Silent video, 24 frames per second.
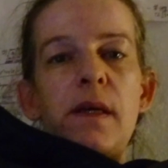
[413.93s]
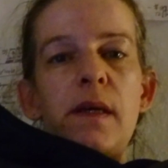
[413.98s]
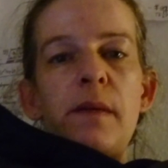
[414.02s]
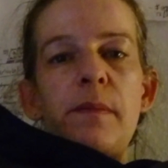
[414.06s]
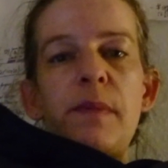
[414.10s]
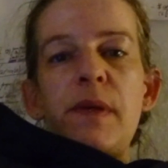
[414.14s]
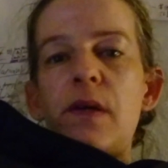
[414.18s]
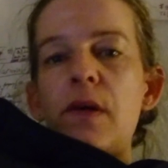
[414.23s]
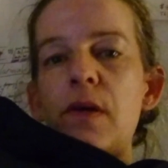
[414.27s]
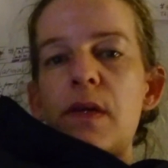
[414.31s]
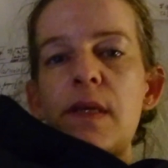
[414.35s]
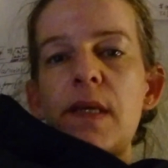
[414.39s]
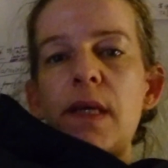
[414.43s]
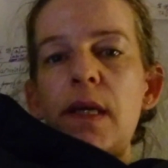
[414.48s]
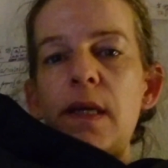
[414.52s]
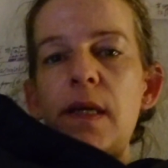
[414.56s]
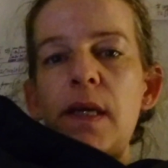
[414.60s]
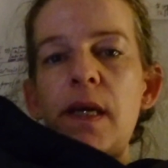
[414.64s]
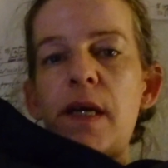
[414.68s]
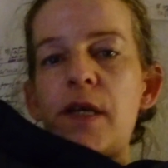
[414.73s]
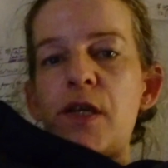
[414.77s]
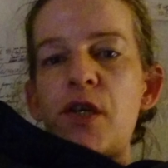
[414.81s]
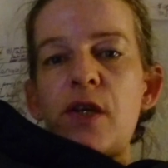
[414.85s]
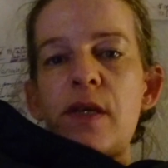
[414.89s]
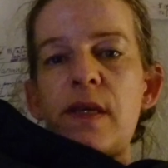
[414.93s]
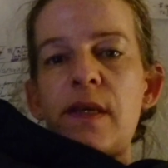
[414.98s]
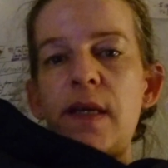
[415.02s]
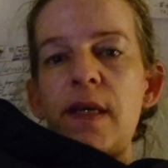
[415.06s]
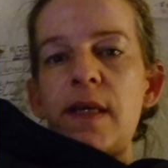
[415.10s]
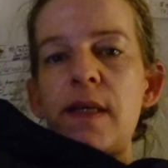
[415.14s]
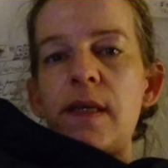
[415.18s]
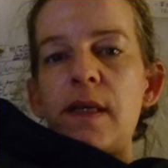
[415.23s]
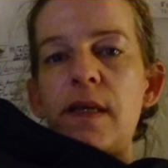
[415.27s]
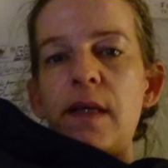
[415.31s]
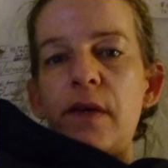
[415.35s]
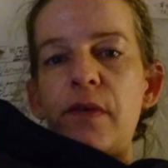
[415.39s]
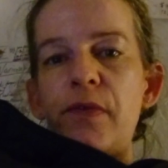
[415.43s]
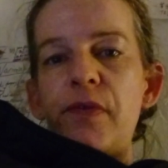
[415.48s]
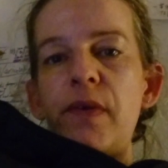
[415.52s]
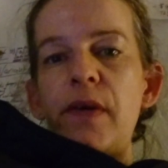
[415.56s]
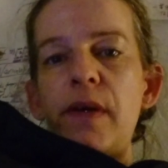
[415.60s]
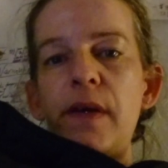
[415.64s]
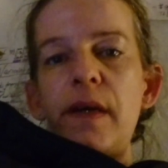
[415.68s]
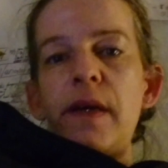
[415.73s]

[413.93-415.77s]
Because I just had enough, yeah,